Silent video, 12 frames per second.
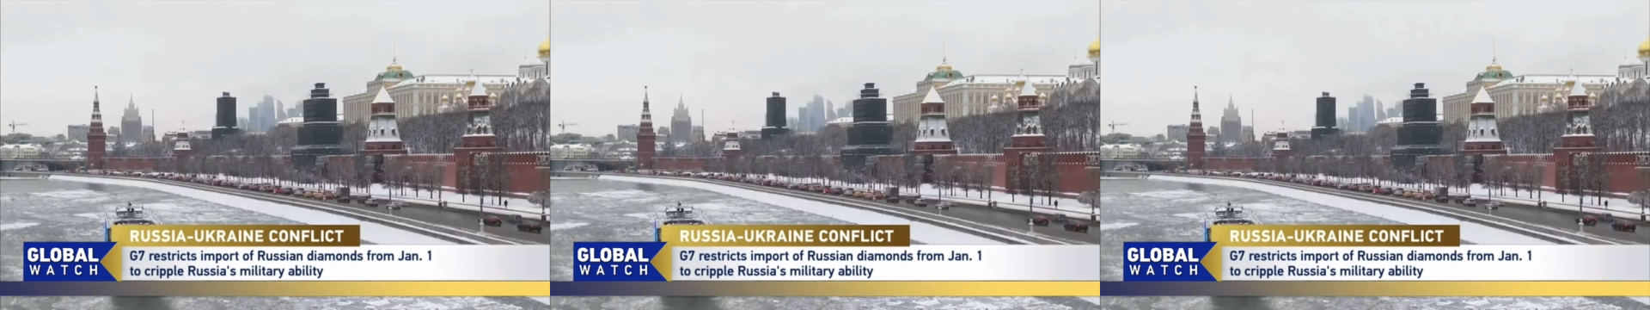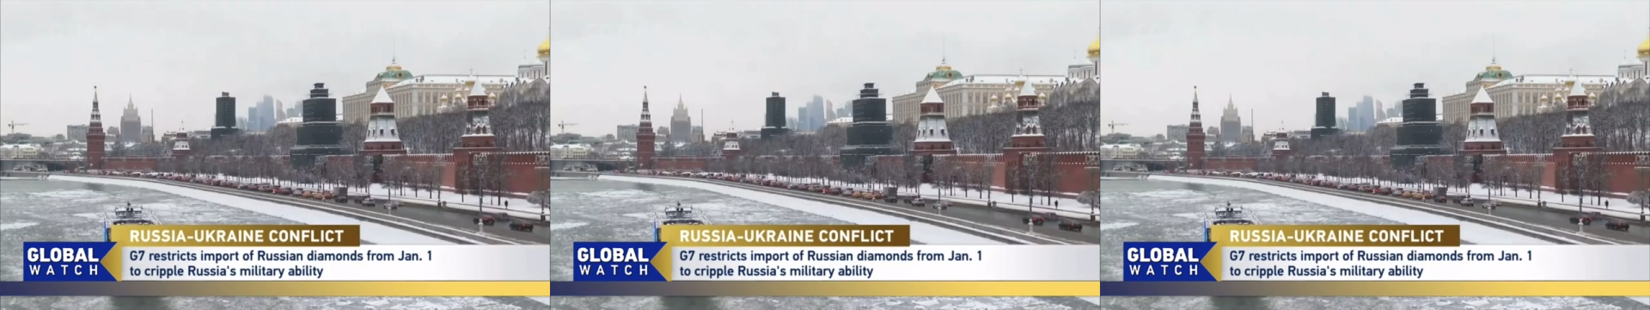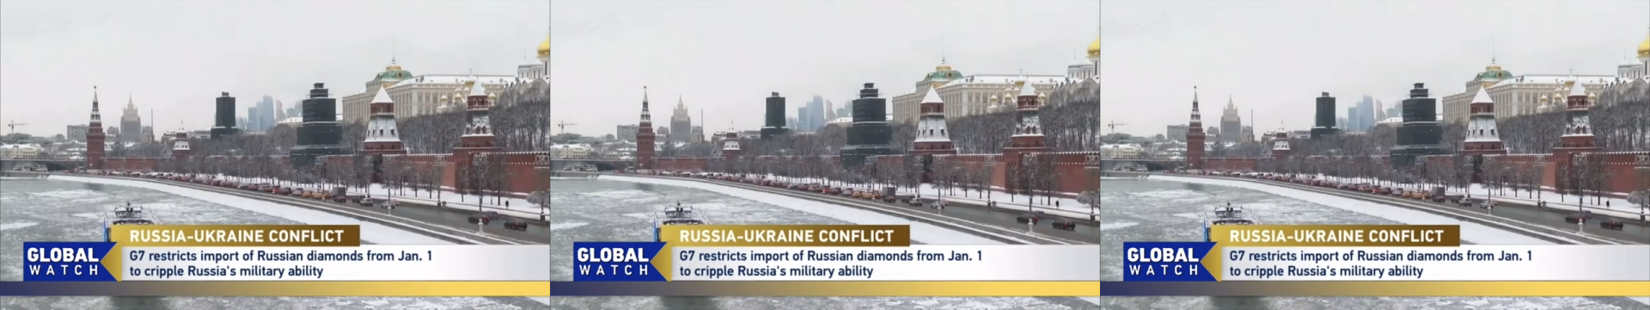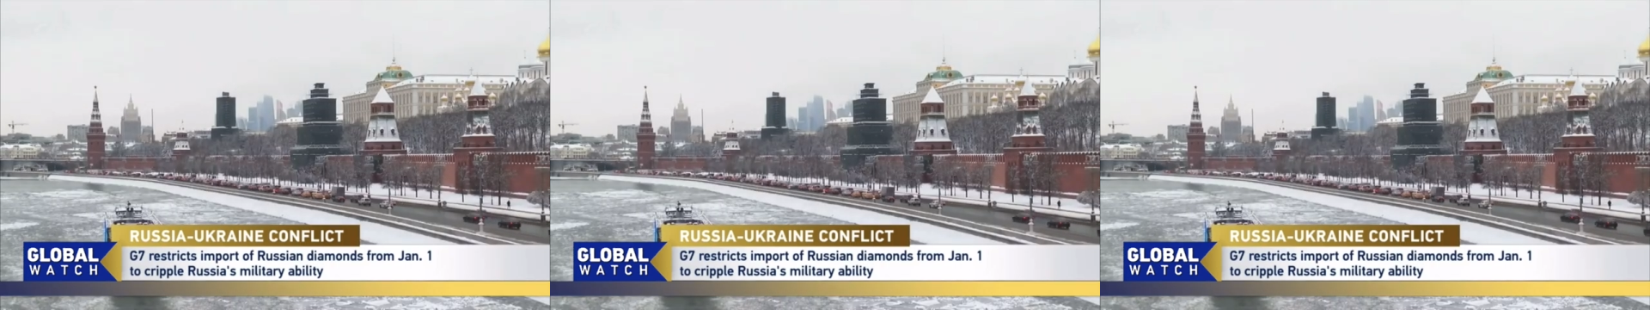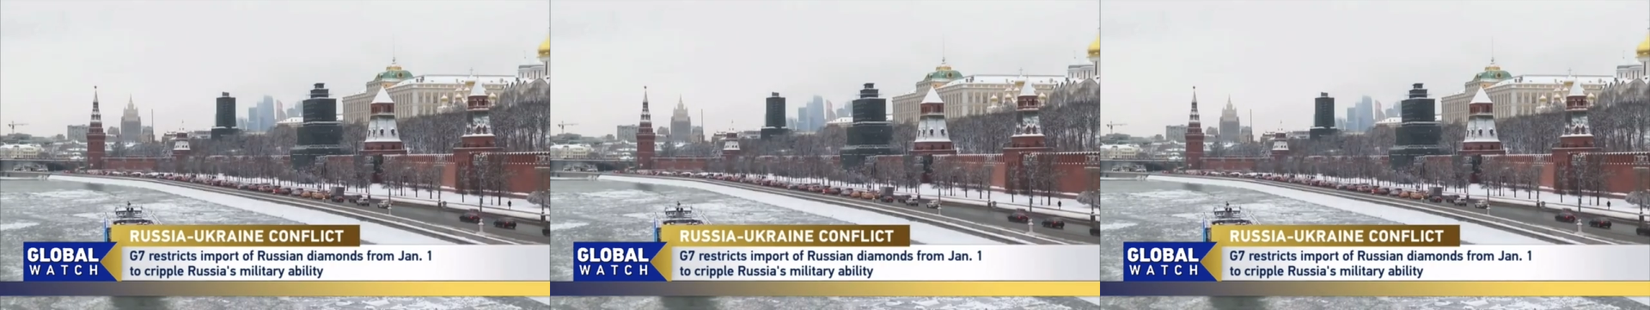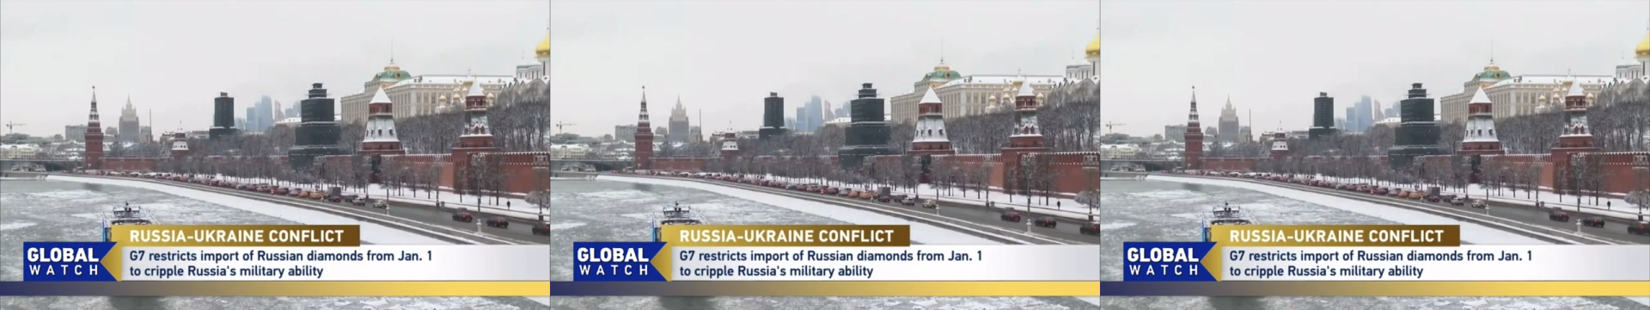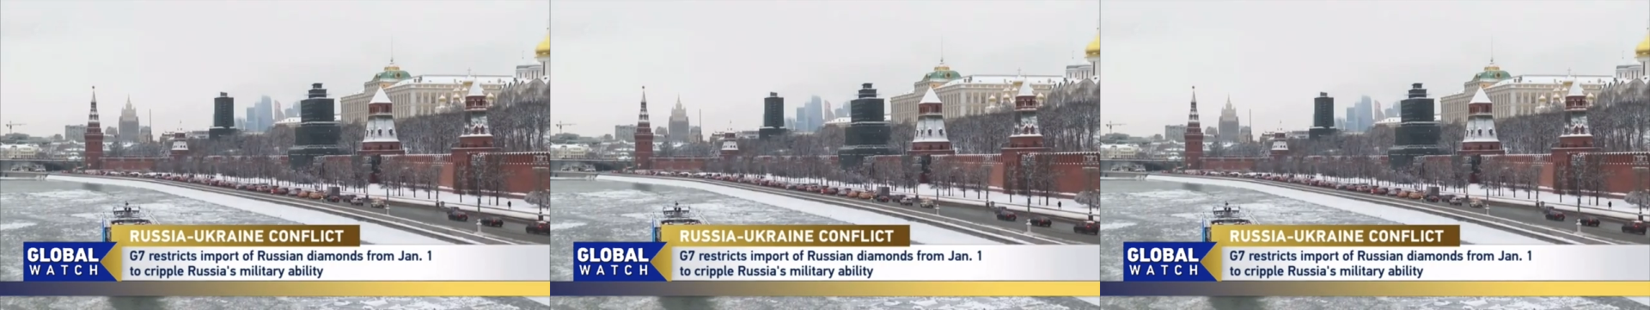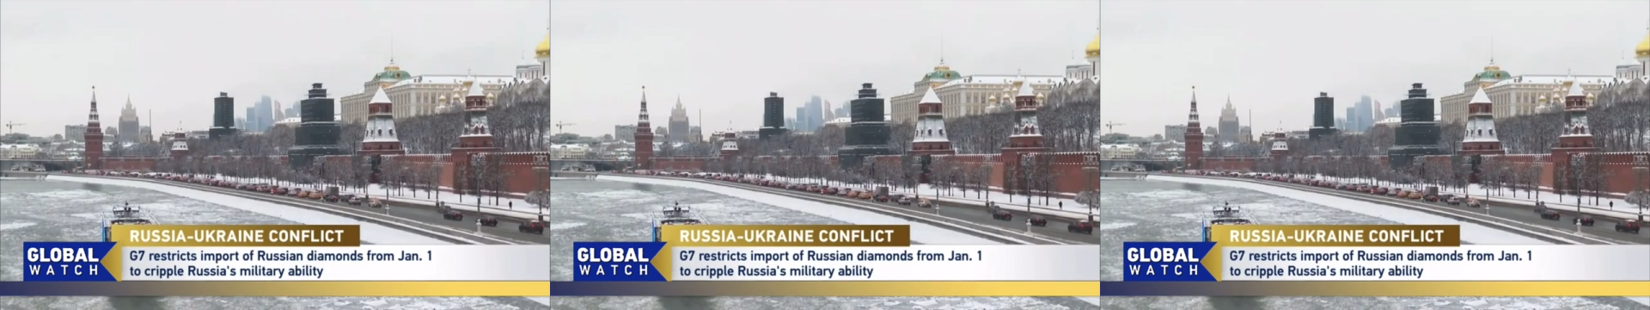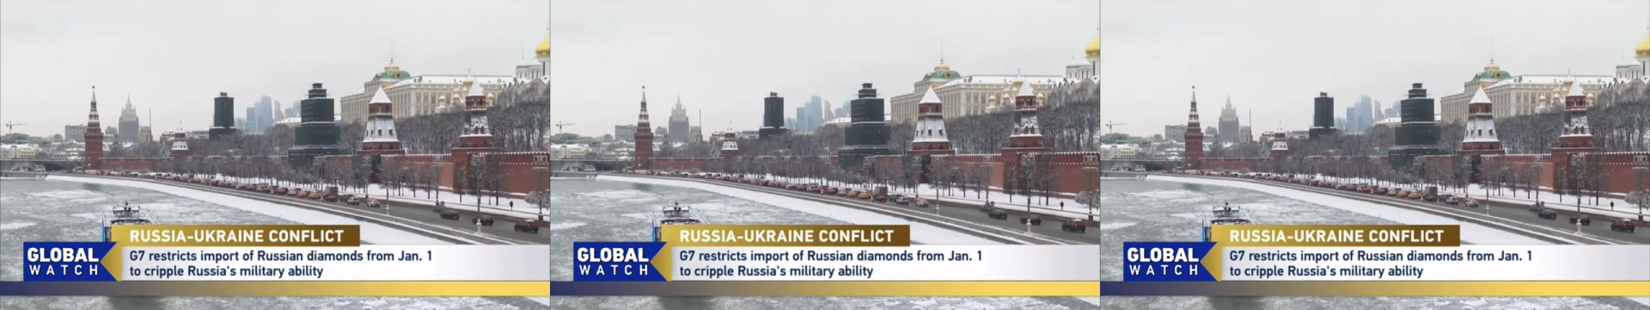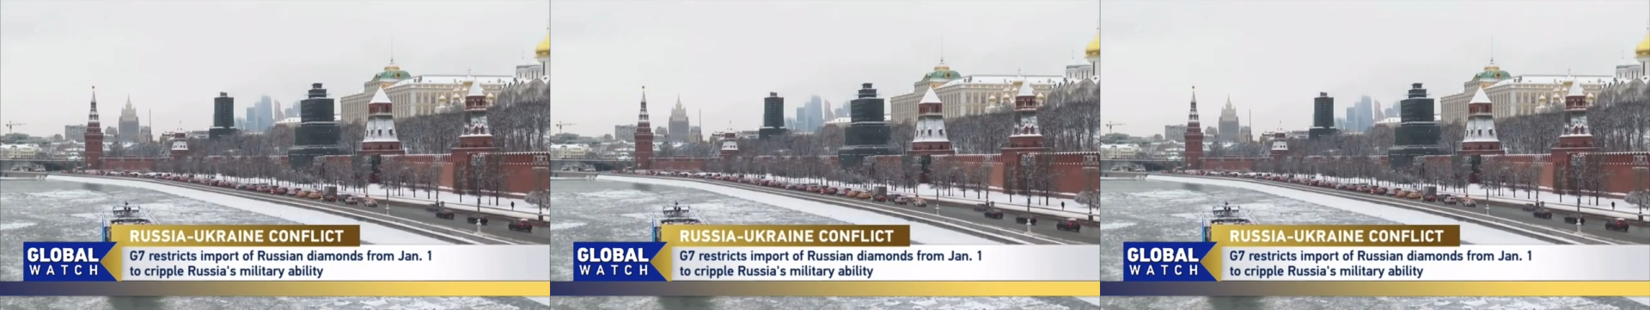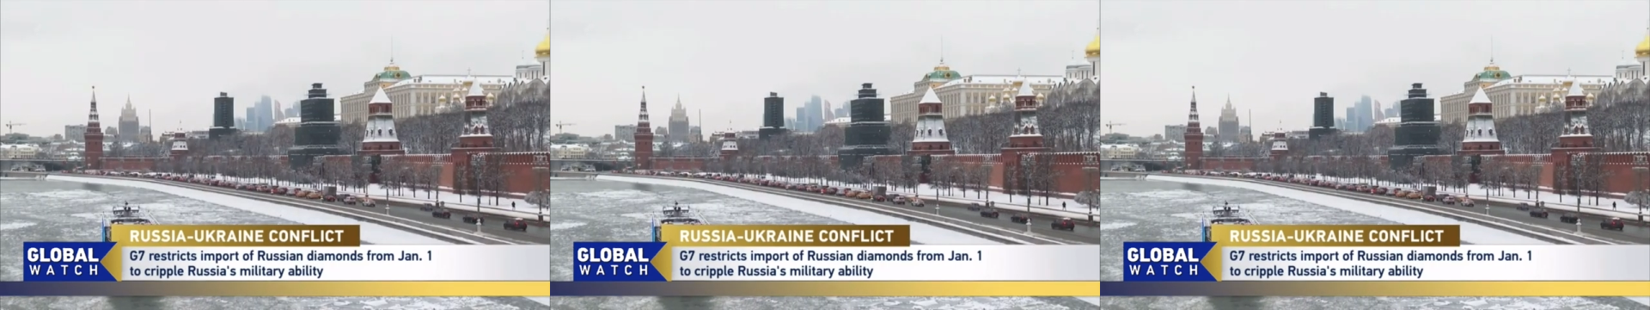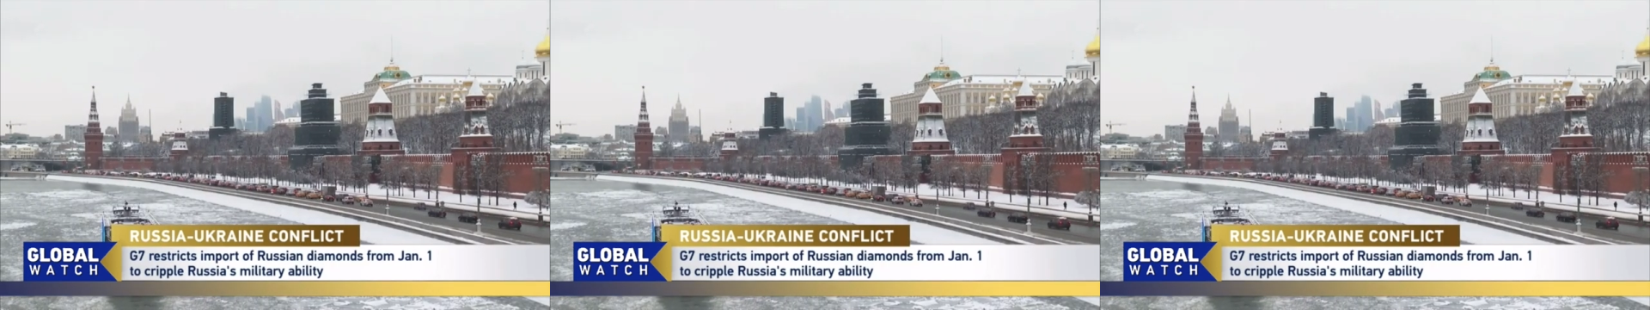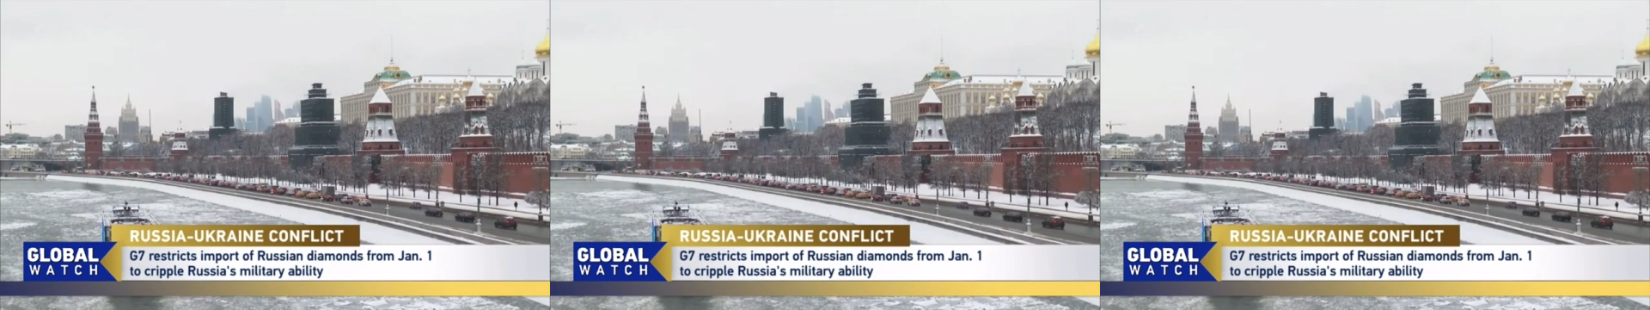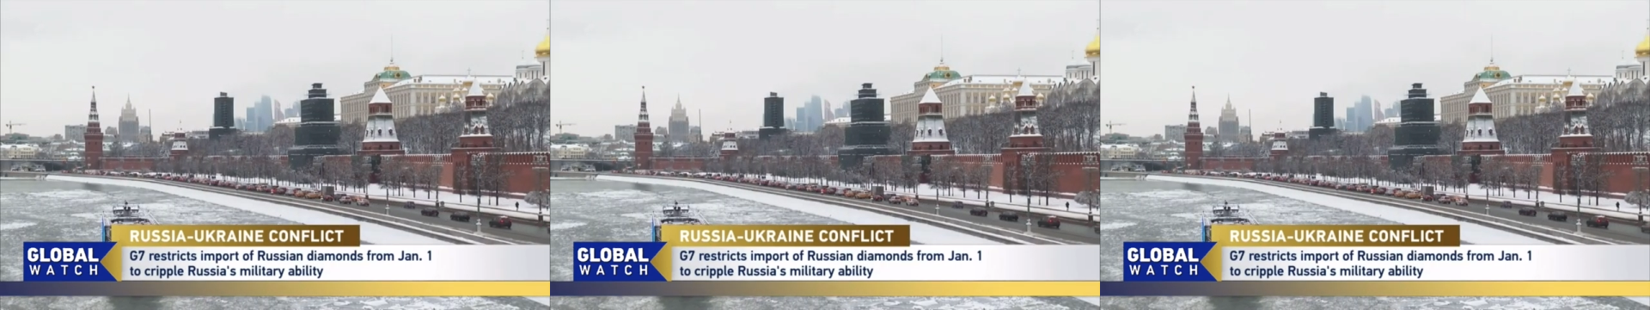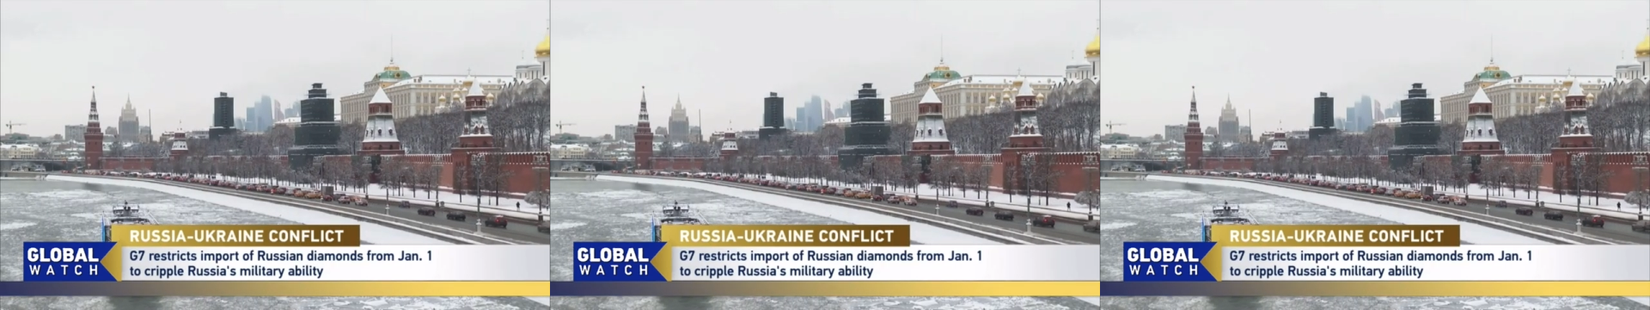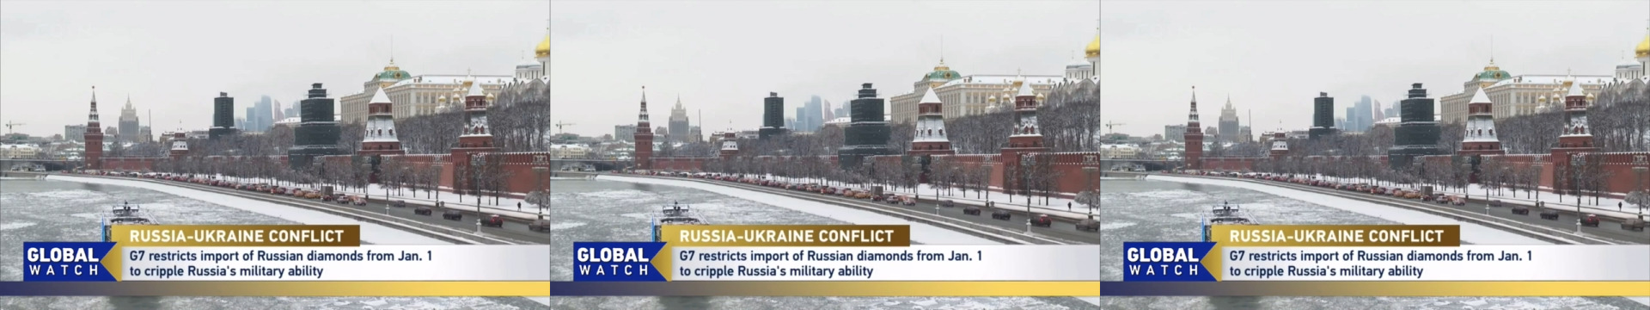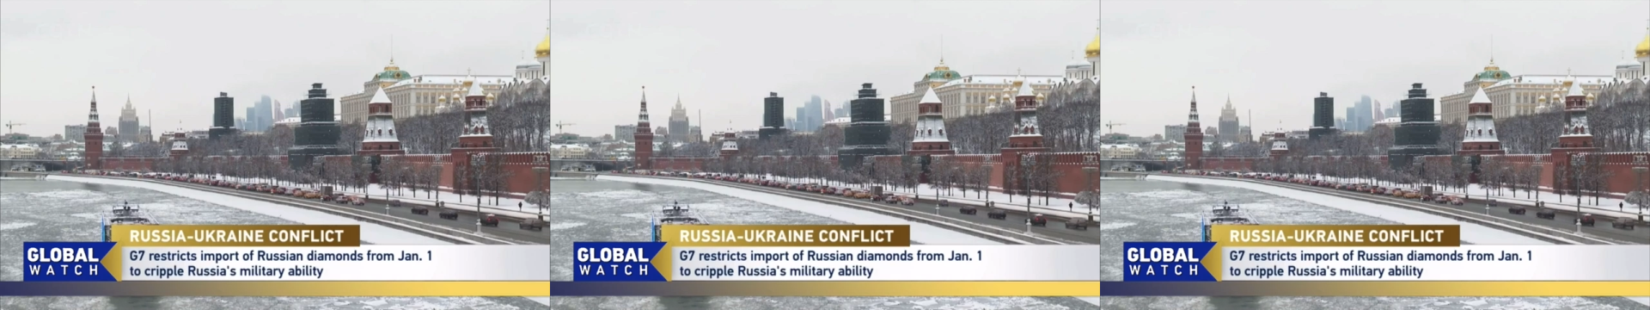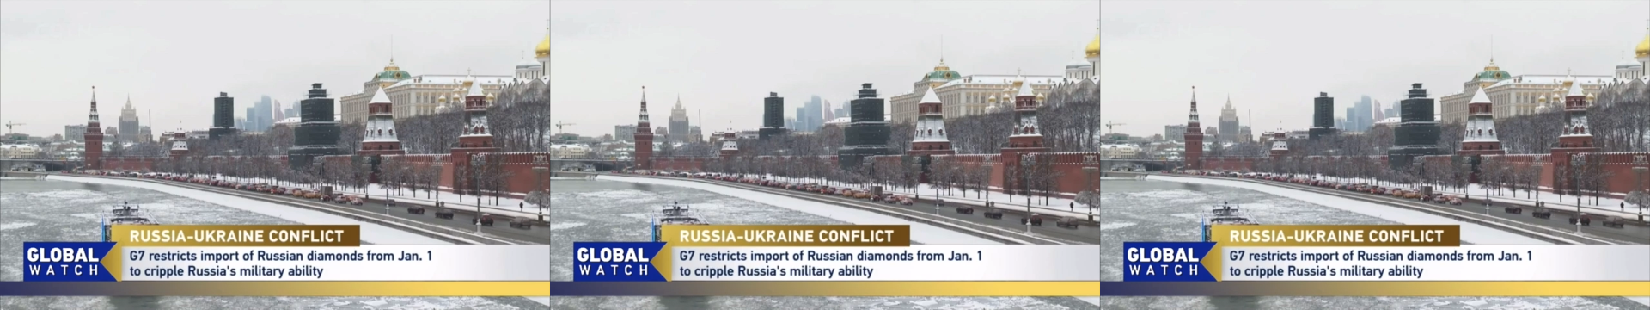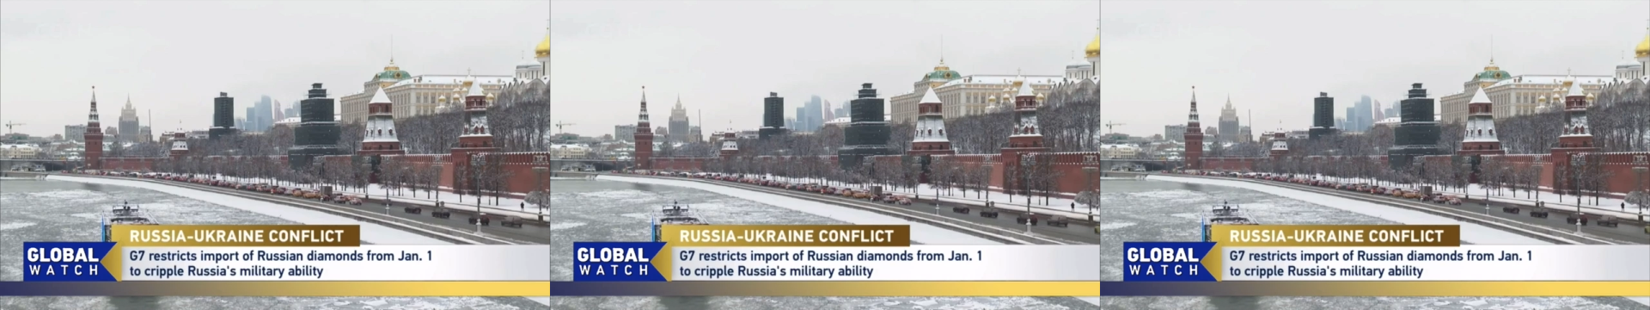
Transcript: (no speaker visible)